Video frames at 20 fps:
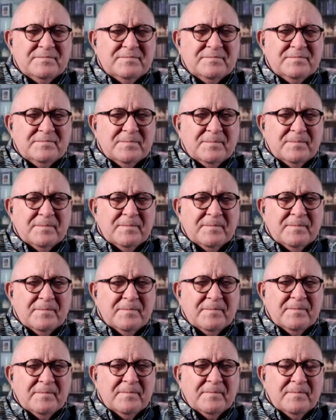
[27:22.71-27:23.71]

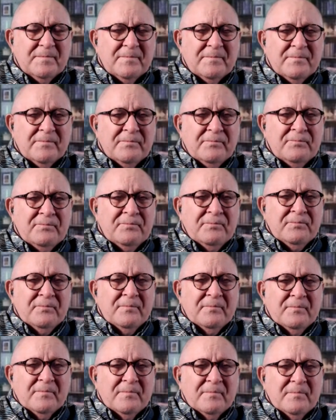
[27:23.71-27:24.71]

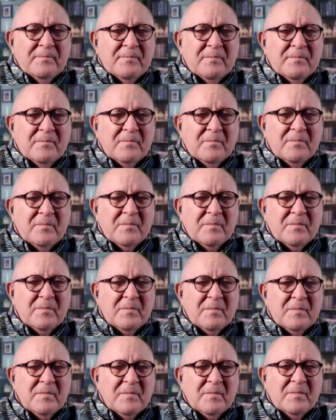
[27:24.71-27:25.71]

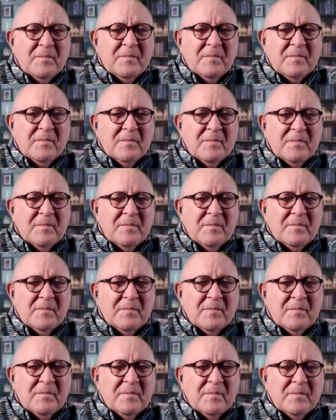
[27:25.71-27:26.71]

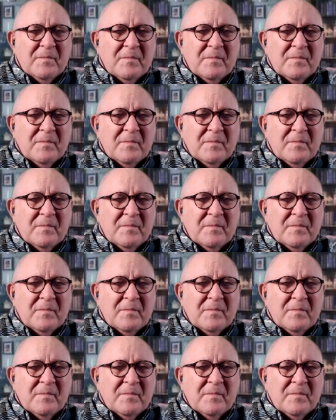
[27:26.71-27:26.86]
[no speech]